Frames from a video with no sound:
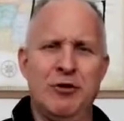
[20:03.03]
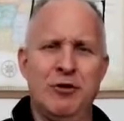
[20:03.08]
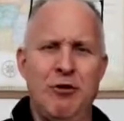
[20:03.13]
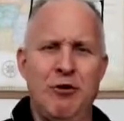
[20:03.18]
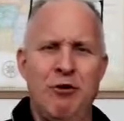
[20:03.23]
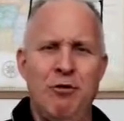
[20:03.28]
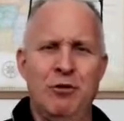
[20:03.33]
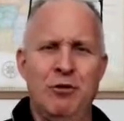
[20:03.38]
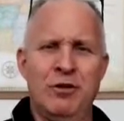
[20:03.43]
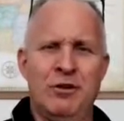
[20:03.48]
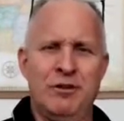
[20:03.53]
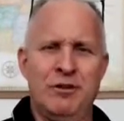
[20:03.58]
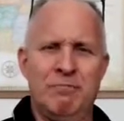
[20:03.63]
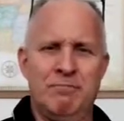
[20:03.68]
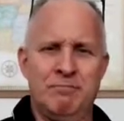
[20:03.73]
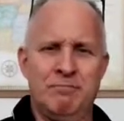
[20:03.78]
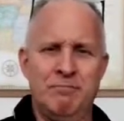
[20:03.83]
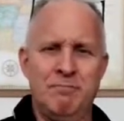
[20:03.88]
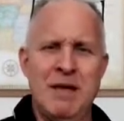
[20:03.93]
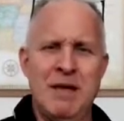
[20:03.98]
Or you're holding
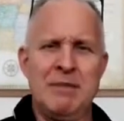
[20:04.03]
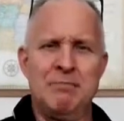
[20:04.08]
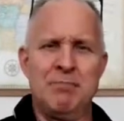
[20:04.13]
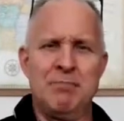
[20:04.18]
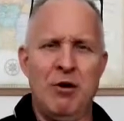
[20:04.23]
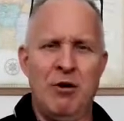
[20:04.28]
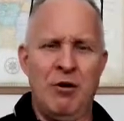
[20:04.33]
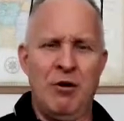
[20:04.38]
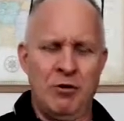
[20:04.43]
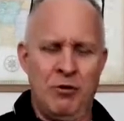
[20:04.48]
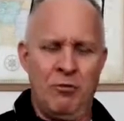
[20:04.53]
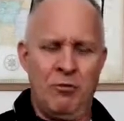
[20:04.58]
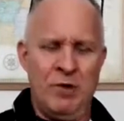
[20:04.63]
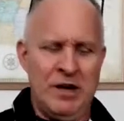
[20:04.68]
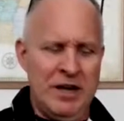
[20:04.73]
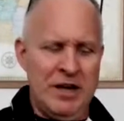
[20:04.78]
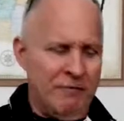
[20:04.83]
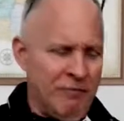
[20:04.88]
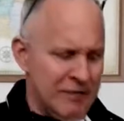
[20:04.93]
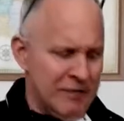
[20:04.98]
a med ball or
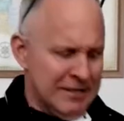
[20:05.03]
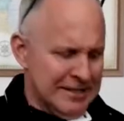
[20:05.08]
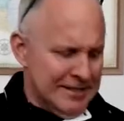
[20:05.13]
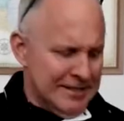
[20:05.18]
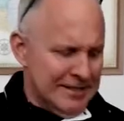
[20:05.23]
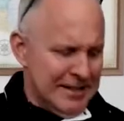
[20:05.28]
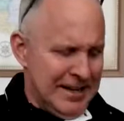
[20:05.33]
whatever,